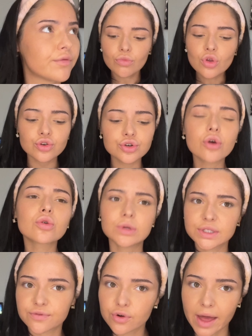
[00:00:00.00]
You don't
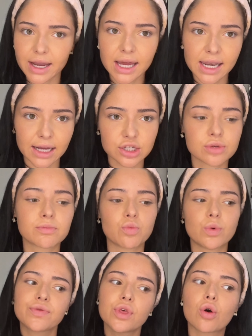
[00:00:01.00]
always feel that connection, but
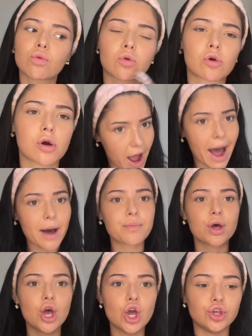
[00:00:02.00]
with the Aurora app,
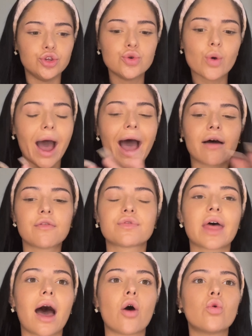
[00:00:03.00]
you have
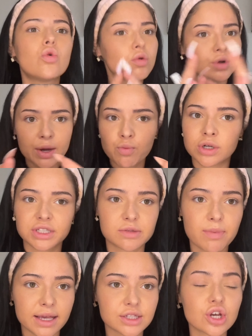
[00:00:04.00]
that all in one
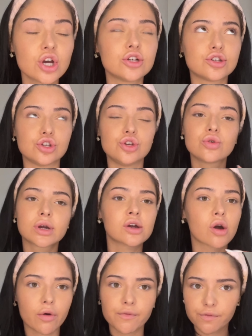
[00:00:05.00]
space, so you can
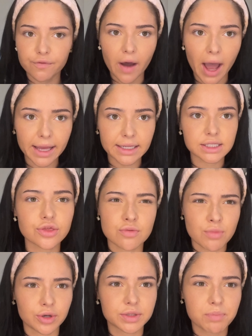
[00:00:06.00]
go and find the
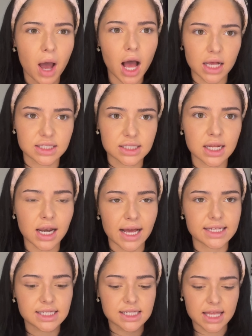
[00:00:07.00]
most
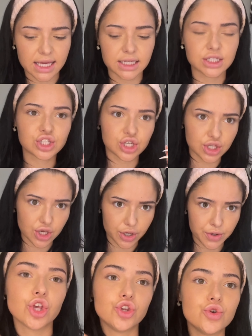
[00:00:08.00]
personalized thing to
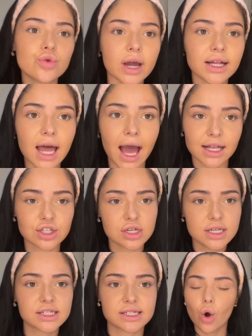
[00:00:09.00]
you. You can
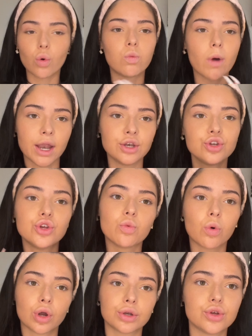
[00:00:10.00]
actually set when you
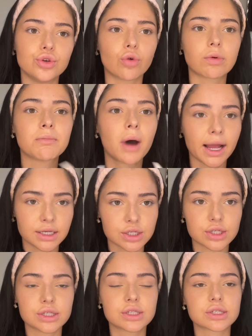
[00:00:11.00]
want your reminders